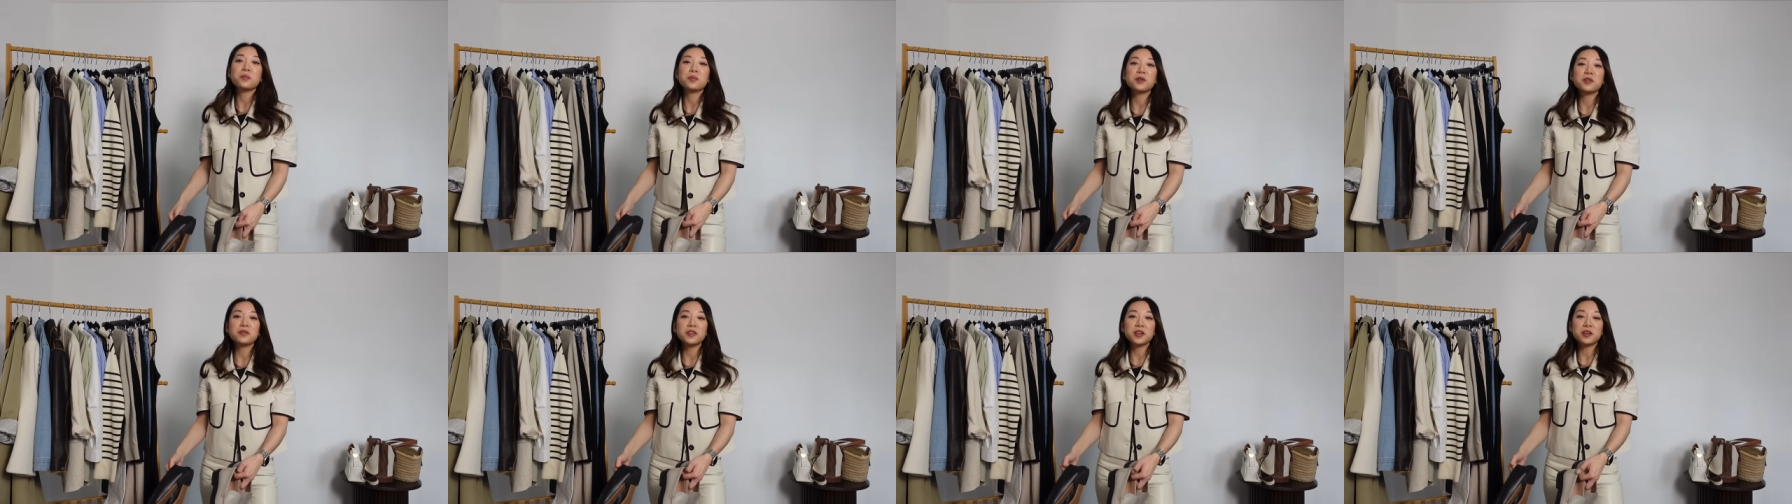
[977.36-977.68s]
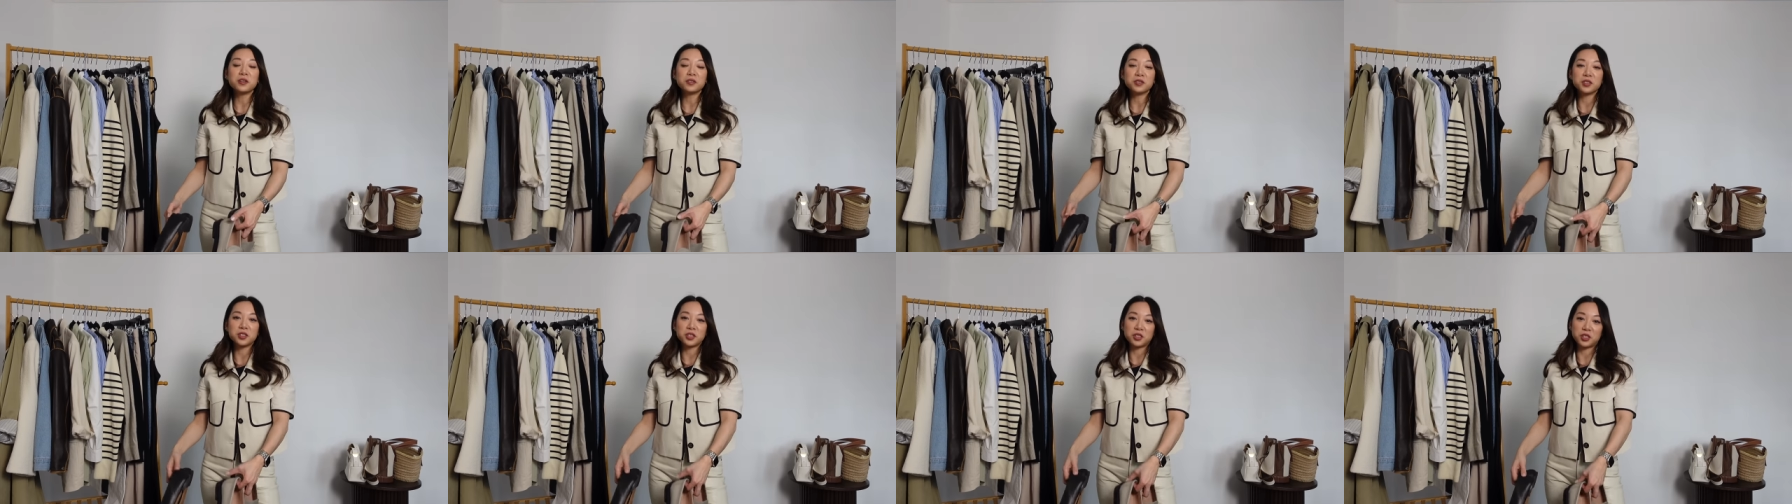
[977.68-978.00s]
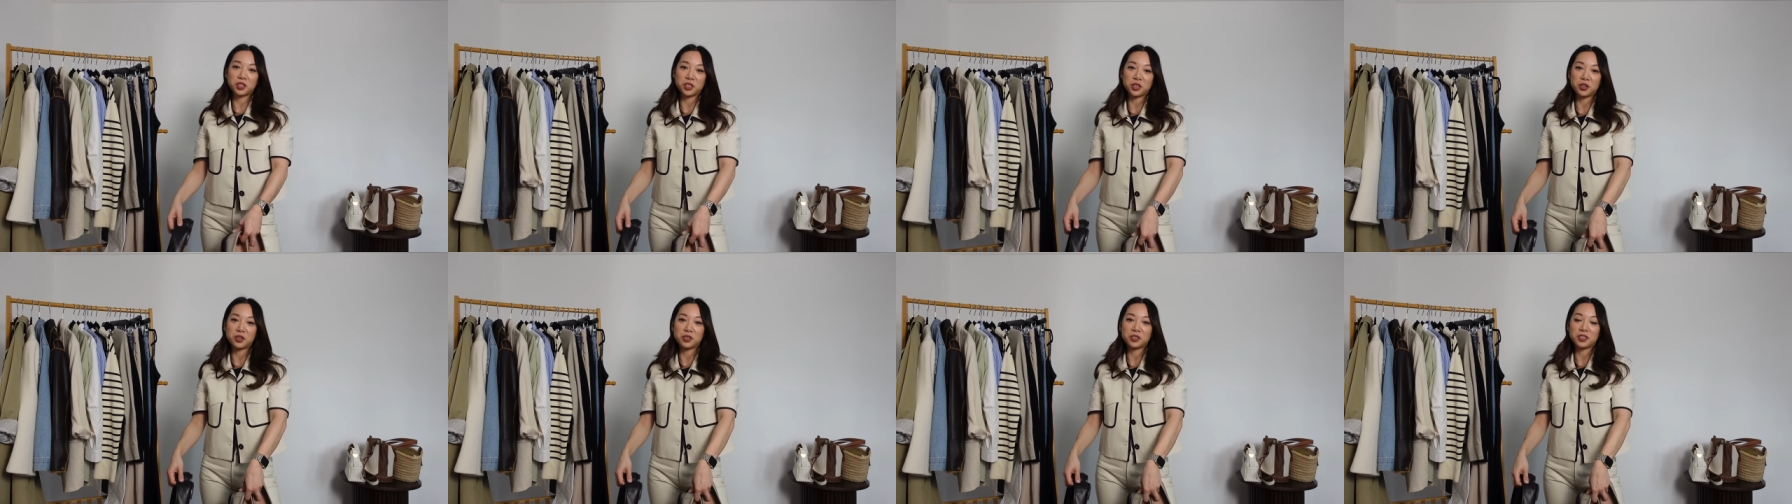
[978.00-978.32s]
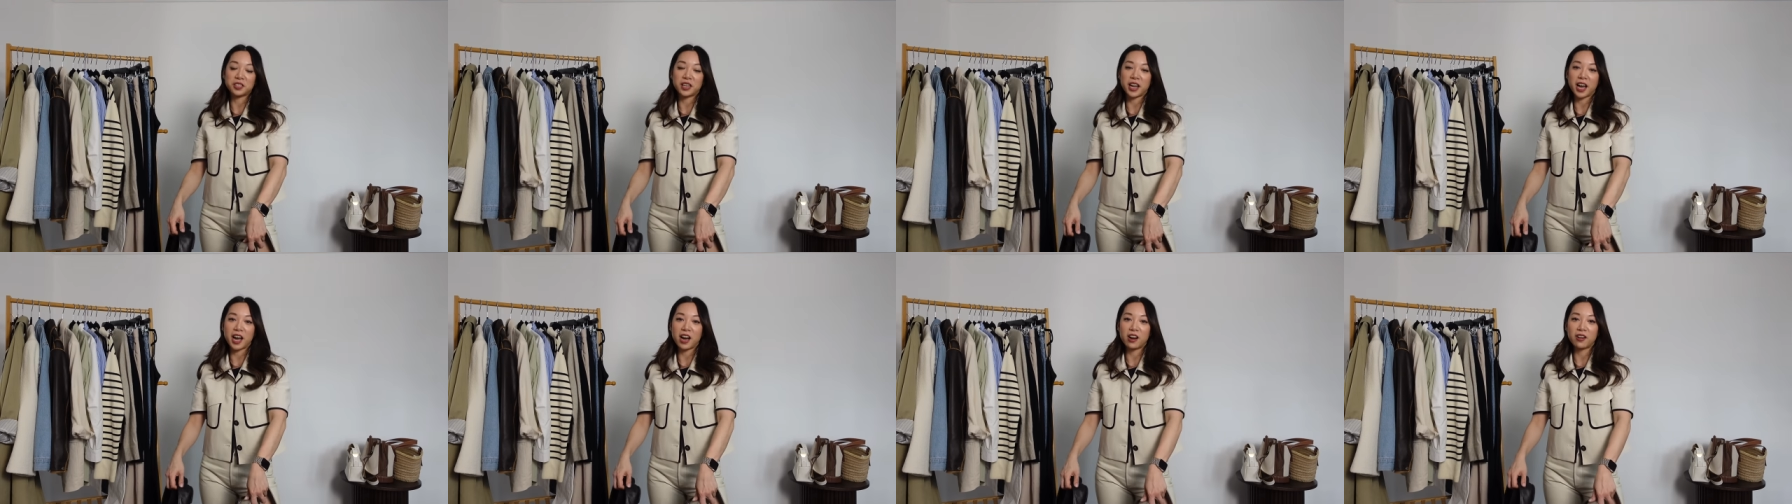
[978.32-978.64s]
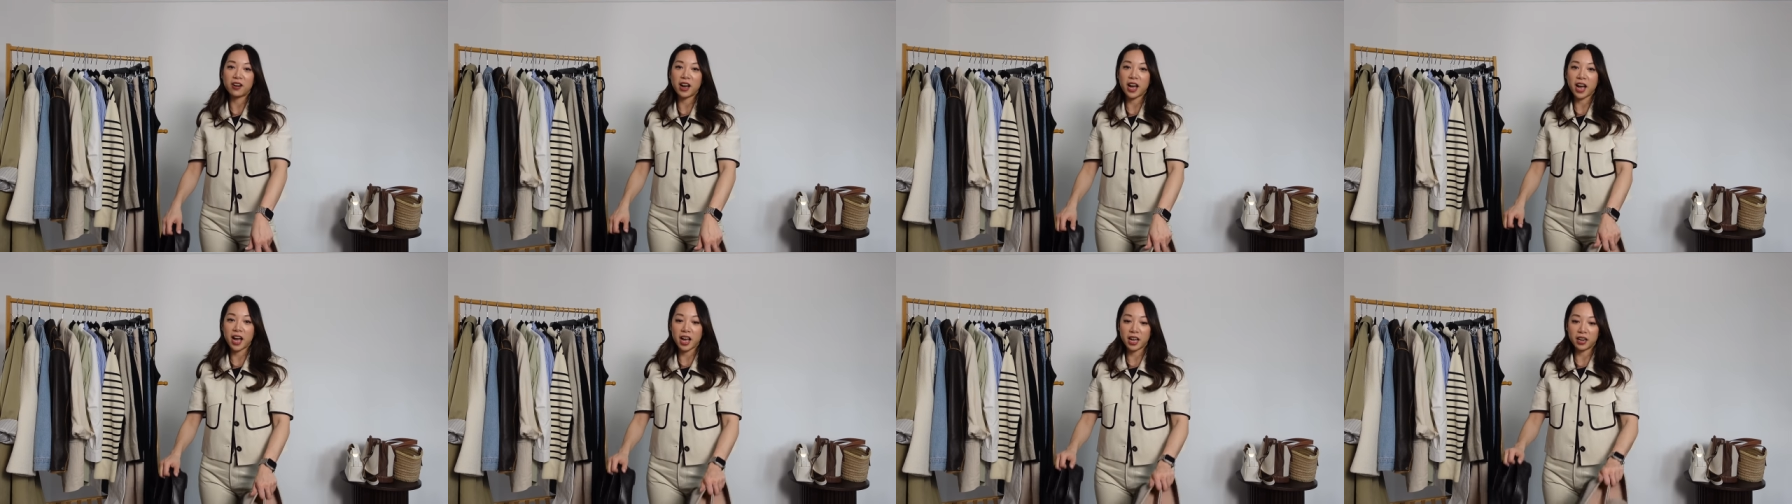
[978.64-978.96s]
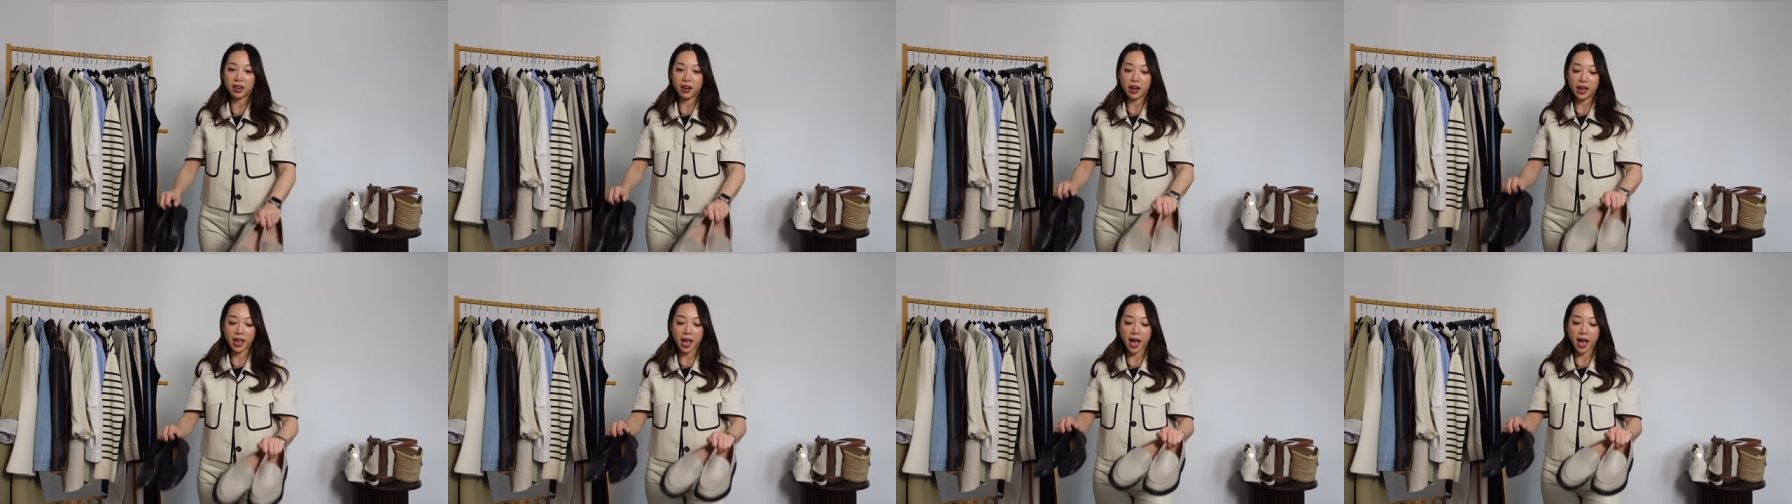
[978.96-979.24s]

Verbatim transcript: moving on to shoes now, and I